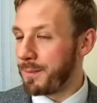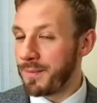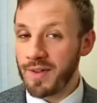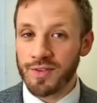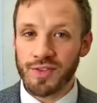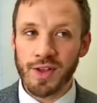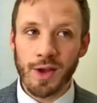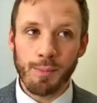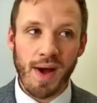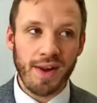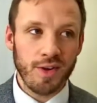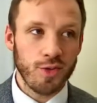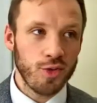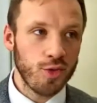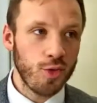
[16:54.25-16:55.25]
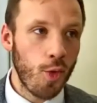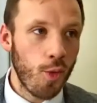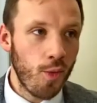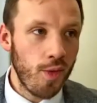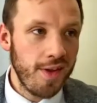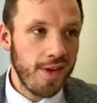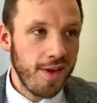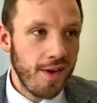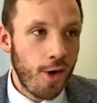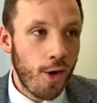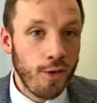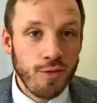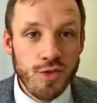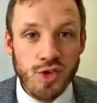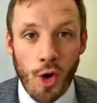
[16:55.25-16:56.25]
let's think about the story
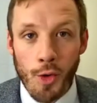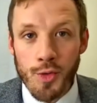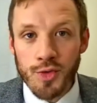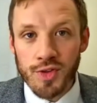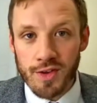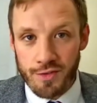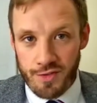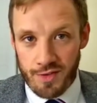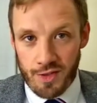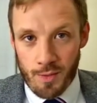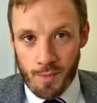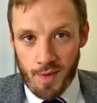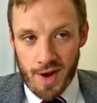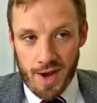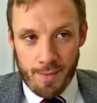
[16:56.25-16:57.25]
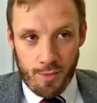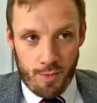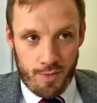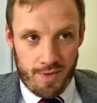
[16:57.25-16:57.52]
of Joseph in the Bible,